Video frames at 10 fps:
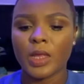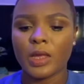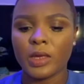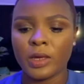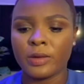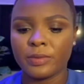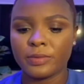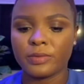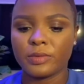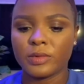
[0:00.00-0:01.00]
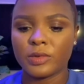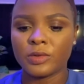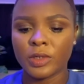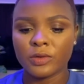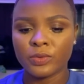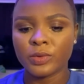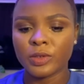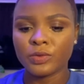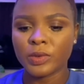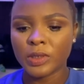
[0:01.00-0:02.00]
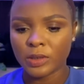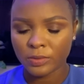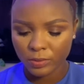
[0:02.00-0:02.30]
yeah, so that's what we're doing now.